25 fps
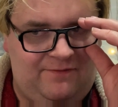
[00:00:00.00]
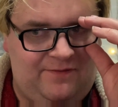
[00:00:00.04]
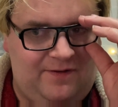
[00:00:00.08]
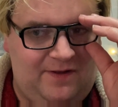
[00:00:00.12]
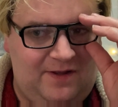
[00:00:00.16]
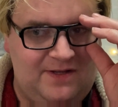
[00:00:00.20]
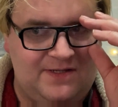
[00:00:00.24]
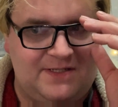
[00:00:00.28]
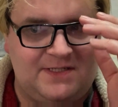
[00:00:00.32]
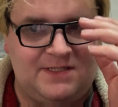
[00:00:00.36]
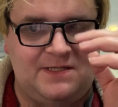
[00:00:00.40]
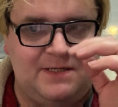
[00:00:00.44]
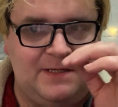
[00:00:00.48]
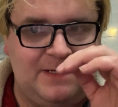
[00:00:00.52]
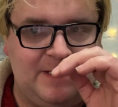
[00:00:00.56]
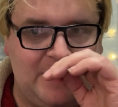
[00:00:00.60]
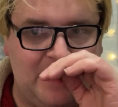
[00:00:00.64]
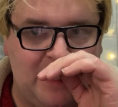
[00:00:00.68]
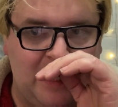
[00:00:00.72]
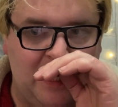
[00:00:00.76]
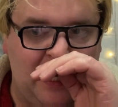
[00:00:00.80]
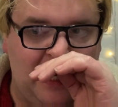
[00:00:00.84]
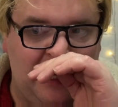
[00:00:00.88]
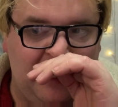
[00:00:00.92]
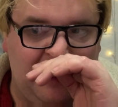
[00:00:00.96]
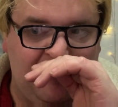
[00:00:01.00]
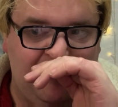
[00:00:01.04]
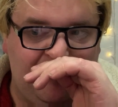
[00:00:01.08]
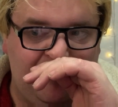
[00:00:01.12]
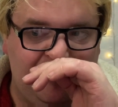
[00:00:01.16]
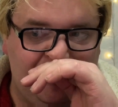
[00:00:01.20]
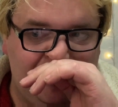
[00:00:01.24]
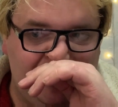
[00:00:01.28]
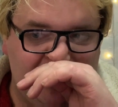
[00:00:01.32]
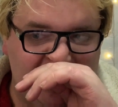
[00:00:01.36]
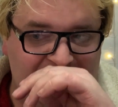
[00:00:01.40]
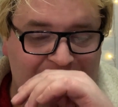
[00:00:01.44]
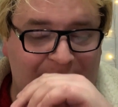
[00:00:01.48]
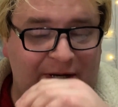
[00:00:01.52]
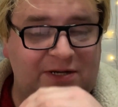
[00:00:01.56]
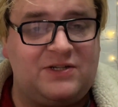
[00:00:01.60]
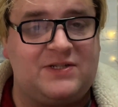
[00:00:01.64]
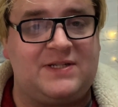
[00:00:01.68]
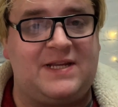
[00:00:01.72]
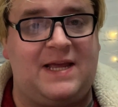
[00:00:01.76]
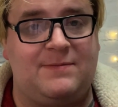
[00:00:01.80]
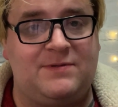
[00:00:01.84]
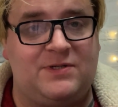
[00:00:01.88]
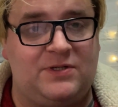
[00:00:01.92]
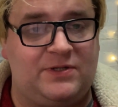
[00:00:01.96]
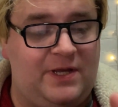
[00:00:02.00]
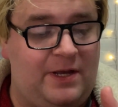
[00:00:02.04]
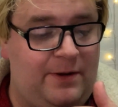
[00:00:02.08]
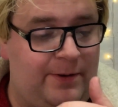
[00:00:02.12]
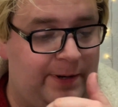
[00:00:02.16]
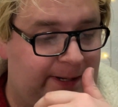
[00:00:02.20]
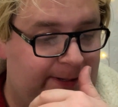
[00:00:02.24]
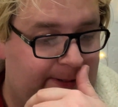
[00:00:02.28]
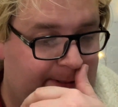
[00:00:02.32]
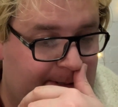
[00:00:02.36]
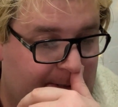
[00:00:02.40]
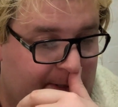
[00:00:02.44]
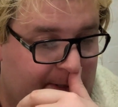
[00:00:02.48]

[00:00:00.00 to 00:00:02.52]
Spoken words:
first, so I just kept on going.